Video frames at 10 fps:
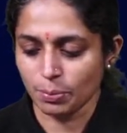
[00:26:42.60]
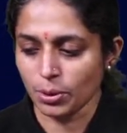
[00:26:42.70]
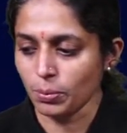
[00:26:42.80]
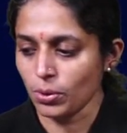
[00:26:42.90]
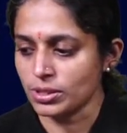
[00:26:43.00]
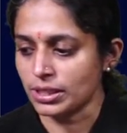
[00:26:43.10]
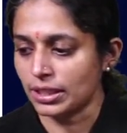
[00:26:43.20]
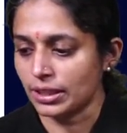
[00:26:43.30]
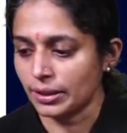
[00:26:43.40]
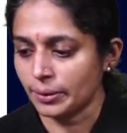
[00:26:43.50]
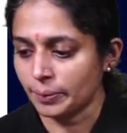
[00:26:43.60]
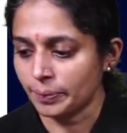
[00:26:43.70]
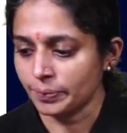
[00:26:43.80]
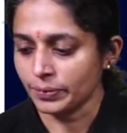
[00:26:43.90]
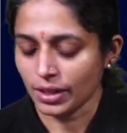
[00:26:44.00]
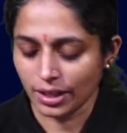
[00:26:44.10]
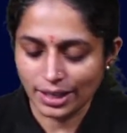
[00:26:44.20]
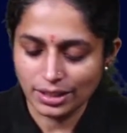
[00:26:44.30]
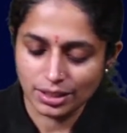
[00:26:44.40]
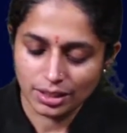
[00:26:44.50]
a proposal,
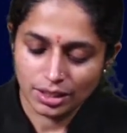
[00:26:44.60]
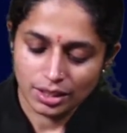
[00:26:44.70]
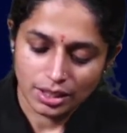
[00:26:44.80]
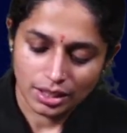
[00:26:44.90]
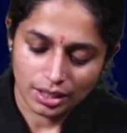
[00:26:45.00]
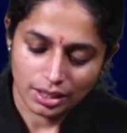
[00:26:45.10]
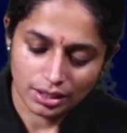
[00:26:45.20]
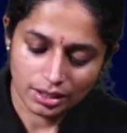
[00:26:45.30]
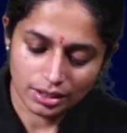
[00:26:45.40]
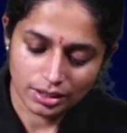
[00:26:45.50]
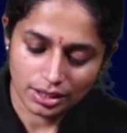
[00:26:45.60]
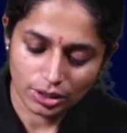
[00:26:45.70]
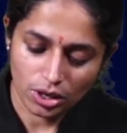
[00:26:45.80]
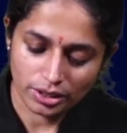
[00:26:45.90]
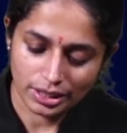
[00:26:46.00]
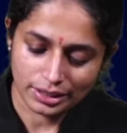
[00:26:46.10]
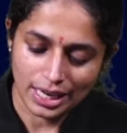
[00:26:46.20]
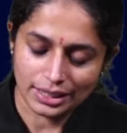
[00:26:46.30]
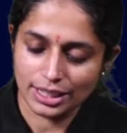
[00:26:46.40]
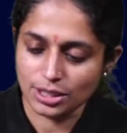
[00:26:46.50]
right? In Indian
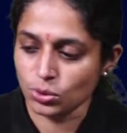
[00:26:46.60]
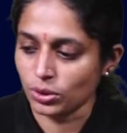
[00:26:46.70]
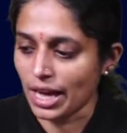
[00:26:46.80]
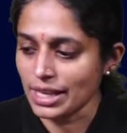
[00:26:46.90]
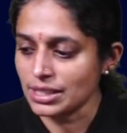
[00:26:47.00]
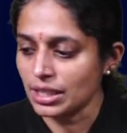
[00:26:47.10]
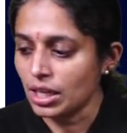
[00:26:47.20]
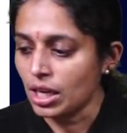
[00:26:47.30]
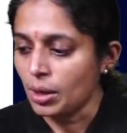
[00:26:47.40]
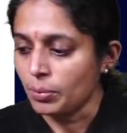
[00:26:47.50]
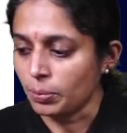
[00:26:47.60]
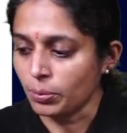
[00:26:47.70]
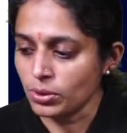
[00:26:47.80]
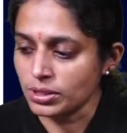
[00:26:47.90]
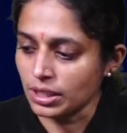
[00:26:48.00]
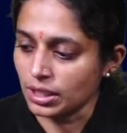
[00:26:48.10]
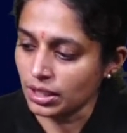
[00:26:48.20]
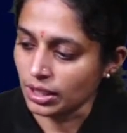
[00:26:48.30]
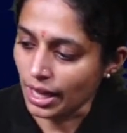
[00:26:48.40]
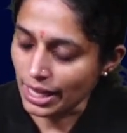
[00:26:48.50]
Contract Act it is known as
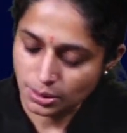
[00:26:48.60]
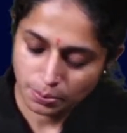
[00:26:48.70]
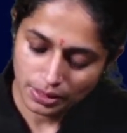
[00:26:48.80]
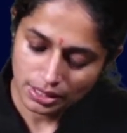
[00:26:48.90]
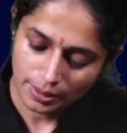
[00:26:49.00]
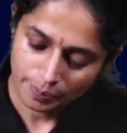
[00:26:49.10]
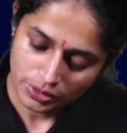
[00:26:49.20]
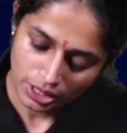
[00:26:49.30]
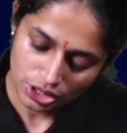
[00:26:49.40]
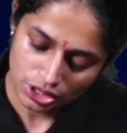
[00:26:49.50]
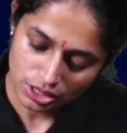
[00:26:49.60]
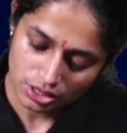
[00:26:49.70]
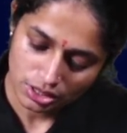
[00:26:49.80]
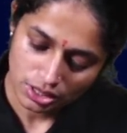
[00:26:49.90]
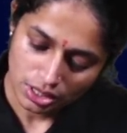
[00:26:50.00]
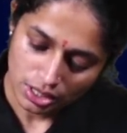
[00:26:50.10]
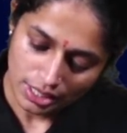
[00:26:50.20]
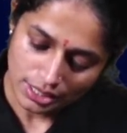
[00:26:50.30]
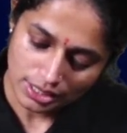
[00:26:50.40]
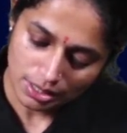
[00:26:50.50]
proposal as per section,
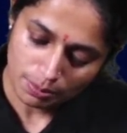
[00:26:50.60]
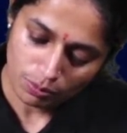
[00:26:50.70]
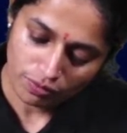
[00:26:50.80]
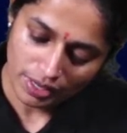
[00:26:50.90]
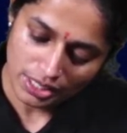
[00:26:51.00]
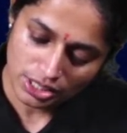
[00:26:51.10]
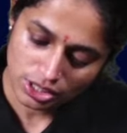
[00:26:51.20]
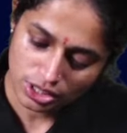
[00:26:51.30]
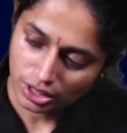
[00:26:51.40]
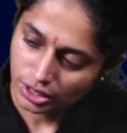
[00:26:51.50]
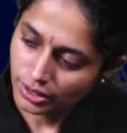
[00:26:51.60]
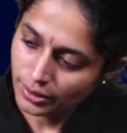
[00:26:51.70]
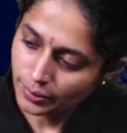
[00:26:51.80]
it's the first